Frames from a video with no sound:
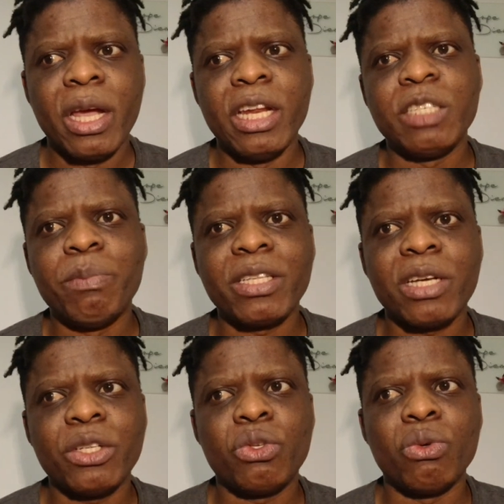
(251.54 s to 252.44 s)
it is
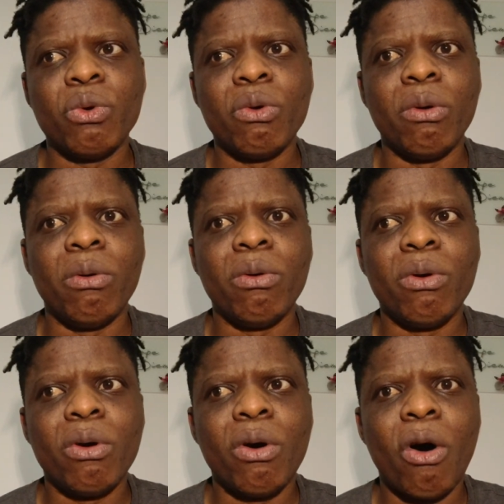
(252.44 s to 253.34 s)
better to
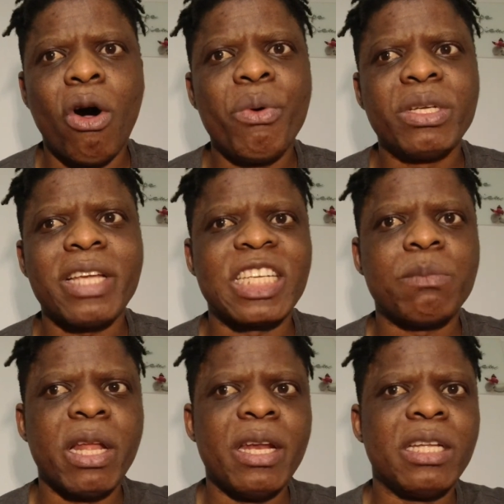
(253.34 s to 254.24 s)
always
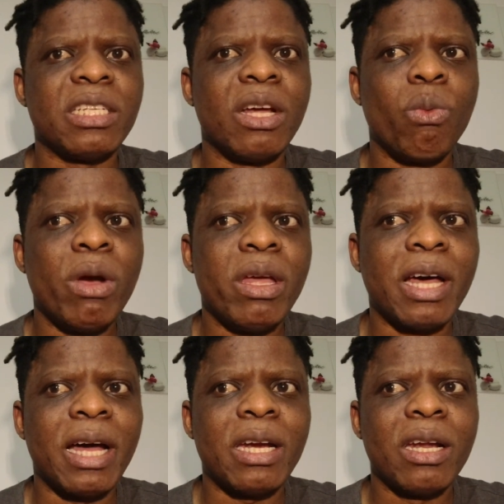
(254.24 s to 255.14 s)
explain it in a way
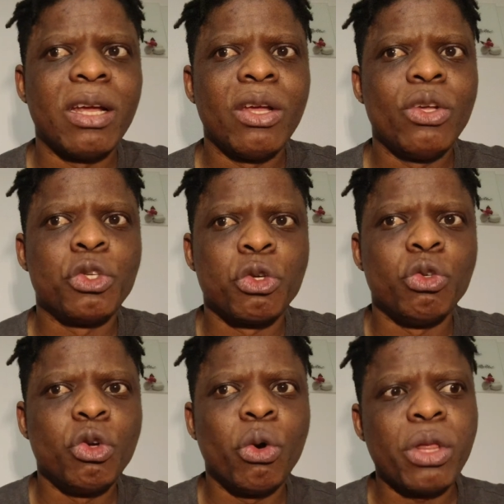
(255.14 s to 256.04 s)
that
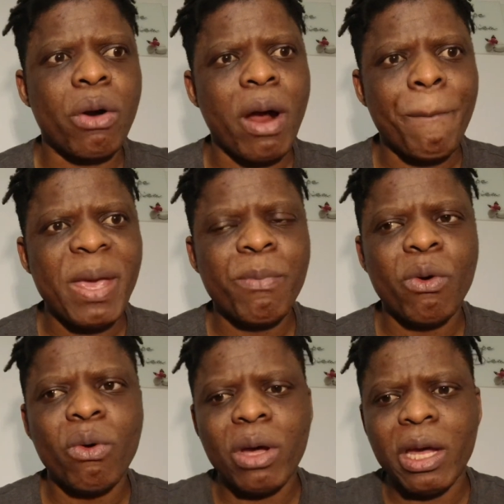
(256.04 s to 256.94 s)
you know there are
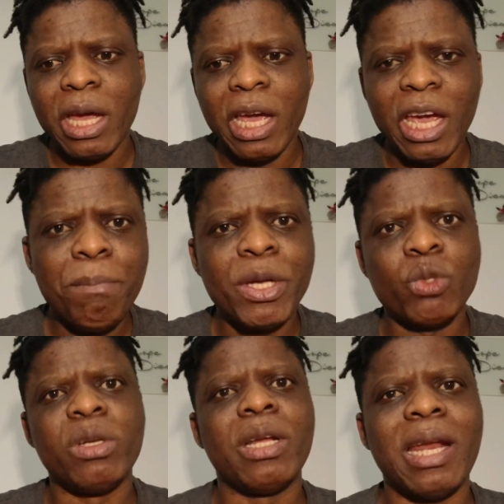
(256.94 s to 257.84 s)
people in
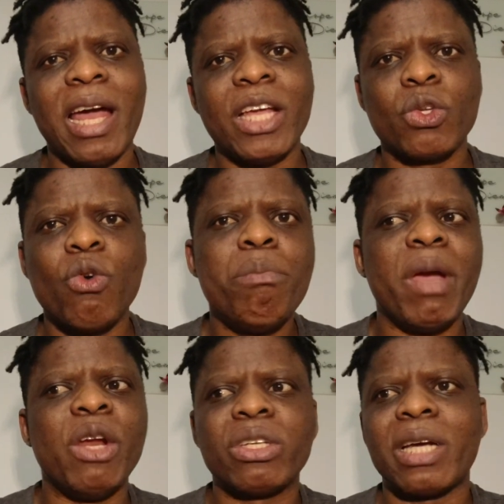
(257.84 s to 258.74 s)
between the lines who
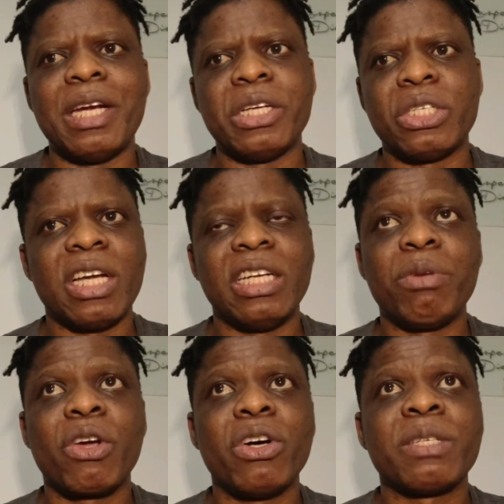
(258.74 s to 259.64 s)
may not
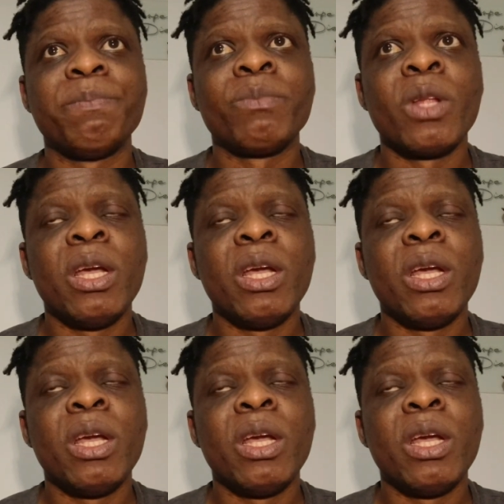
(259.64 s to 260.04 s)
understand. Because